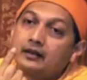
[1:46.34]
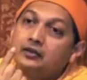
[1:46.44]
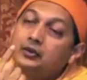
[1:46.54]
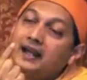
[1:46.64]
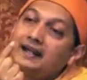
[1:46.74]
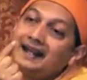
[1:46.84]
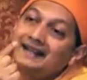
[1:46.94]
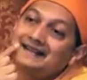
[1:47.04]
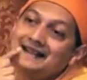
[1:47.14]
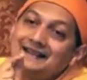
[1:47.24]
you can
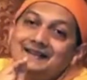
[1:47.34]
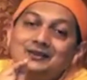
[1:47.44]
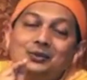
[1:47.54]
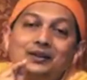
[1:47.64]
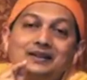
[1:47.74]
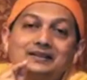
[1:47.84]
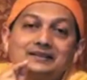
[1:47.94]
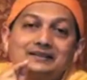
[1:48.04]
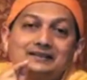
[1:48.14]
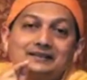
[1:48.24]
assent to it,
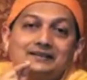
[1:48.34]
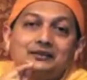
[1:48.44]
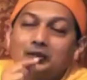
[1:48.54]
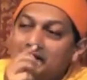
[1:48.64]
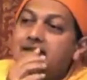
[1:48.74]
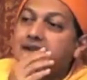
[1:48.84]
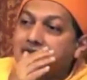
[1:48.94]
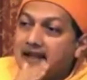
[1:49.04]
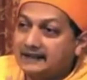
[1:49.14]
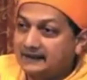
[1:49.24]
you can say
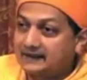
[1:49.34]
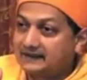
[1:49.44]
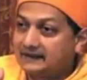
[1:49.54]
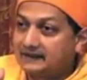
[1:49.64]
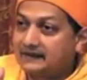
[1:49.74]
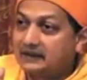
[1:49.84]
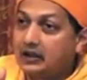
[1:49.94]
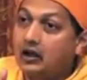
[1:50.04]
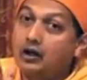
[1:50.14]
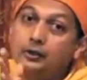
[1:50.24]
yes,
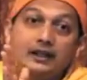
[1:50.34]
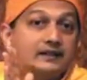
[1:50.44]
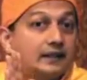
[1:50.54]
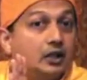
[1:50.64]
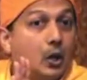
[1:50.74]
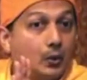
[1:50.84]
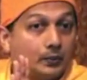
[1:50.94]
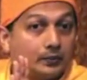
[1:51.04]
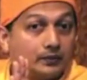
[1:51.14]
or you can say no.